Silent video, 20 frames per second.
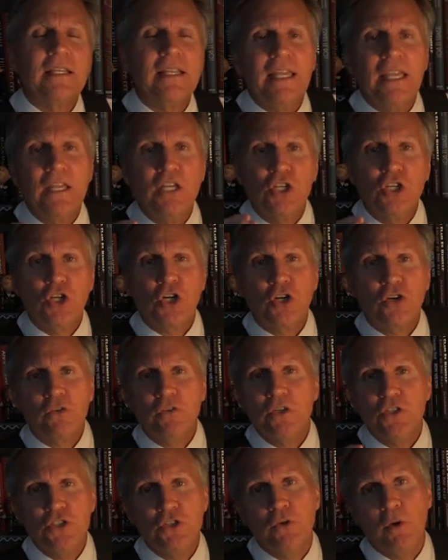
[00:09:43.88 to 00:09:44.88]

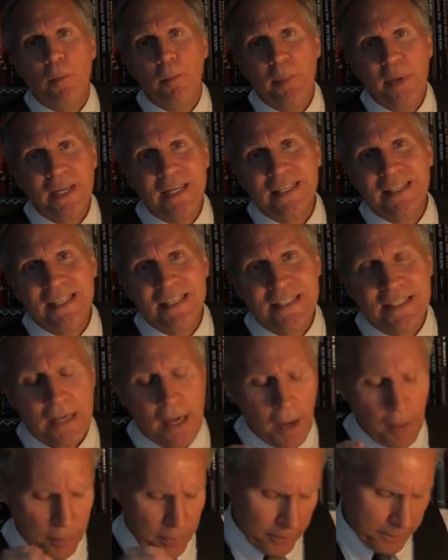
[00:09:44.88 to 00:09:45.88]
encourage you to pick this
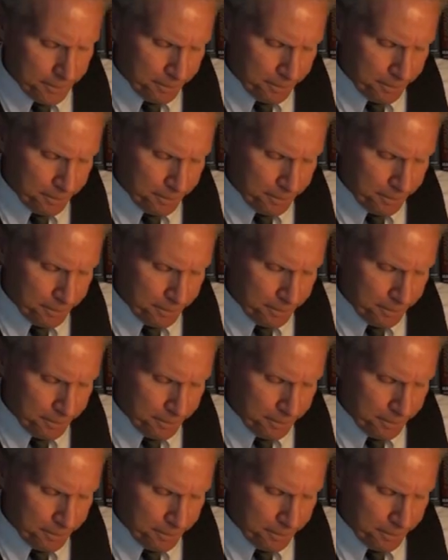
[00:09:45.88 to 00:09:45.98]
up.